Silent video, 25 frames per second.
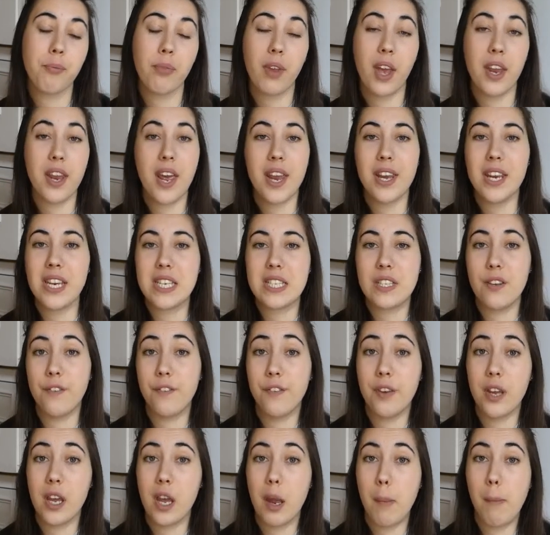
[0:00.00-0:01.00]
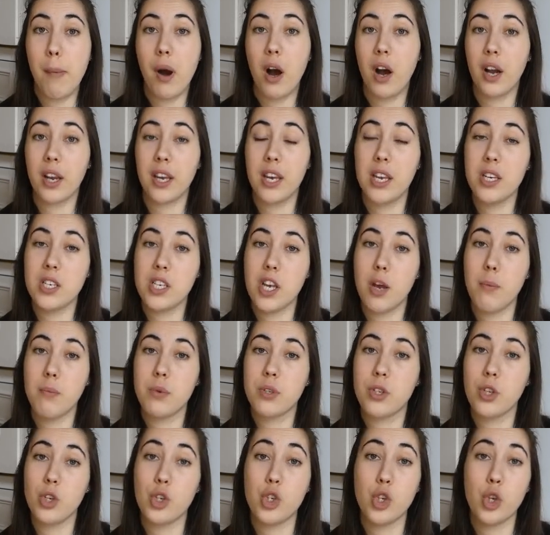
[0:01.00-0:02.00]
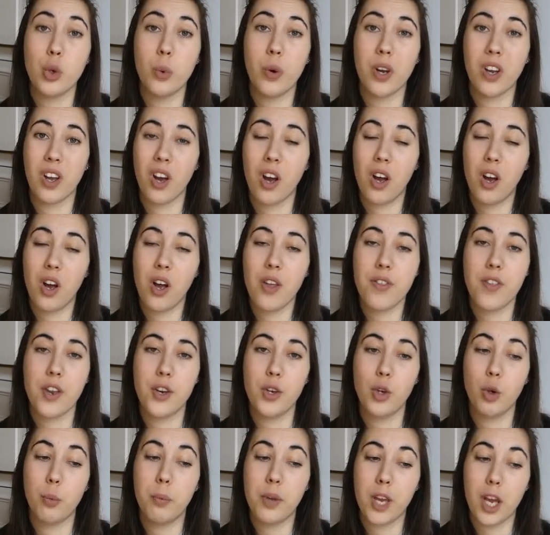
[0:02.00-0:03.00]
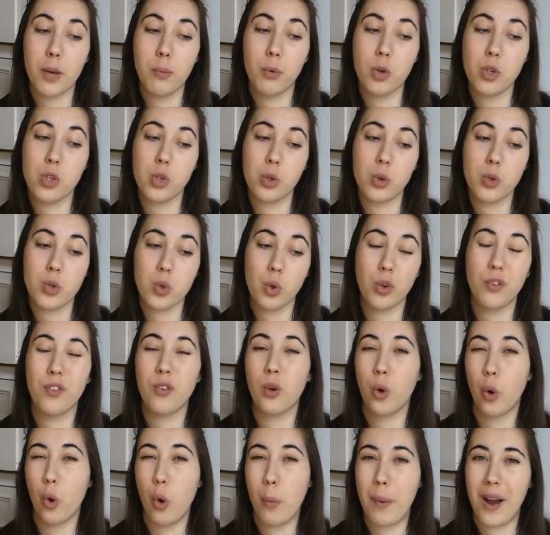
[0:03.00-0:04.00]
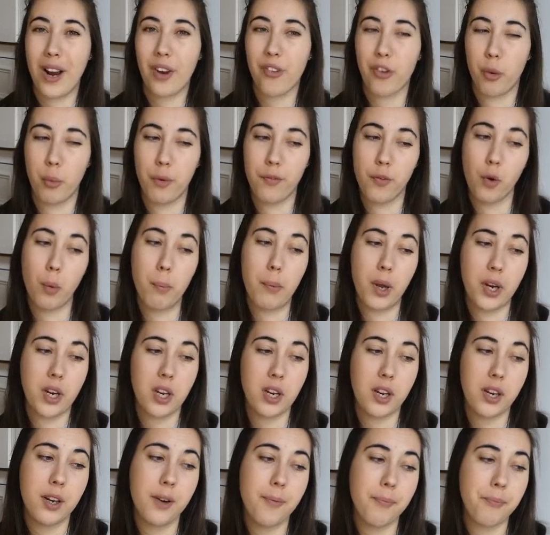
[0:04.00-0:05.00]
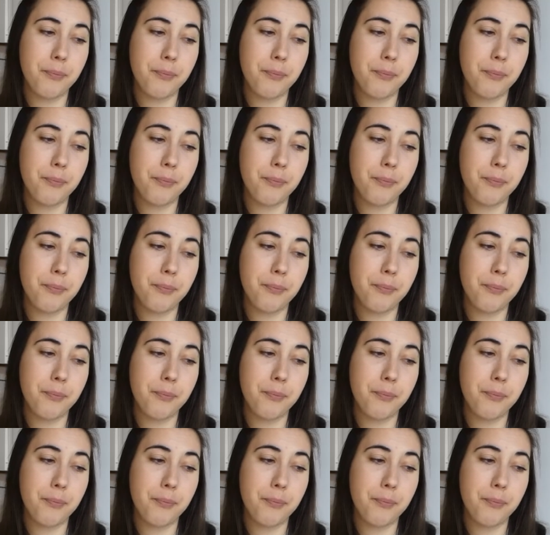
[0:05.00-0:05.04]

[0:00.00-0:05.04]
And any severe market dips do occur, then you'll be able to sort of claw back some of your money.